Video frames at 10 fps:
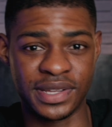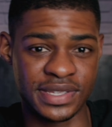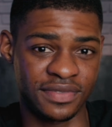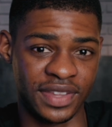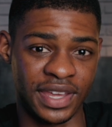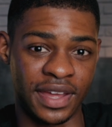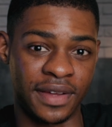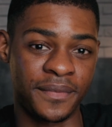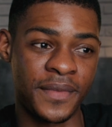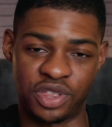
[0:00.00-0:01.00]
months of the
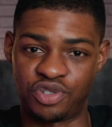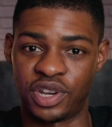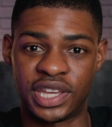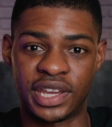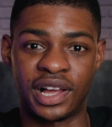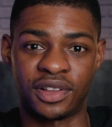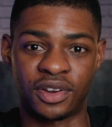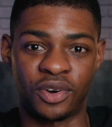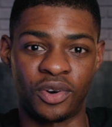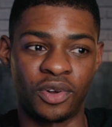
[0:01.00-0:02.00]
year with drinking
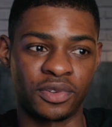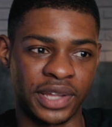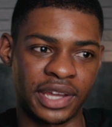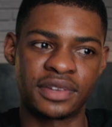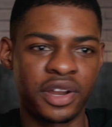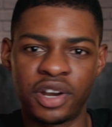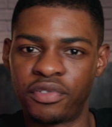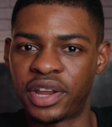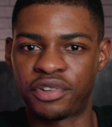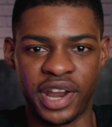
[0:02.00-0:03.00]
alcohol, like on a
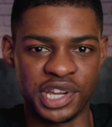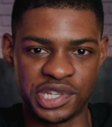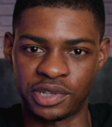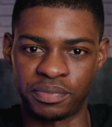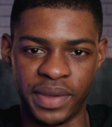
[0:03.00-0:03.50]
recreational